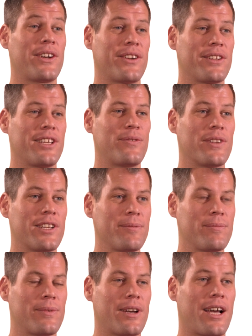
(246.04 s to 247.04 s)
here at Leaf &
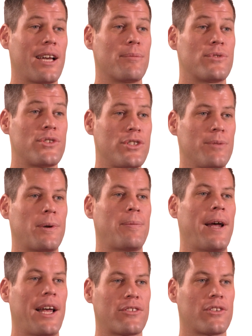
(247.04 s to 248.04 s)
Limb, I'm super
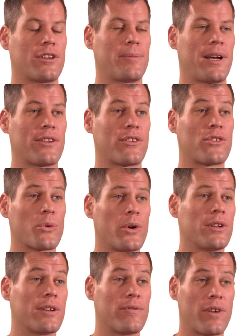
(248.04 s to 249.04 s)
passionate about
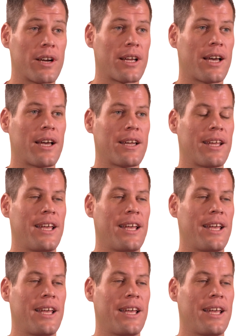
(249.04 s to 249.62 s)
soil and fungi,